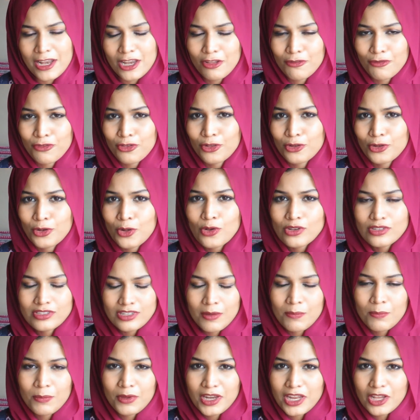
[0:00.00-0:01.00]
and if you know
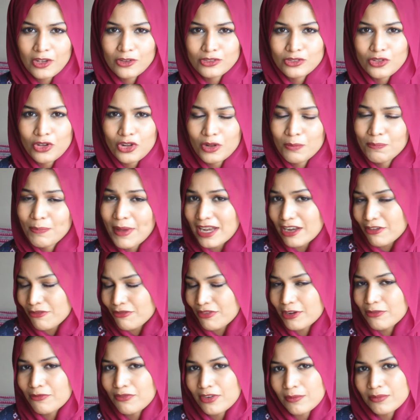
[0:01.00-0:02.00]
somebody who's going to
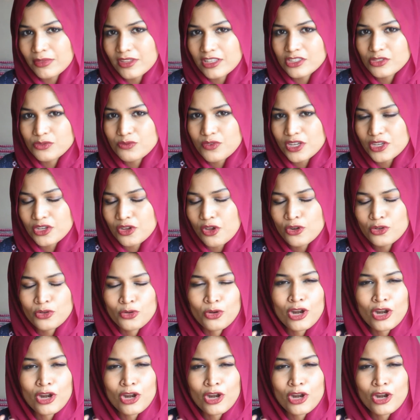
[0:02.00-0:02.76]
benefit from this video,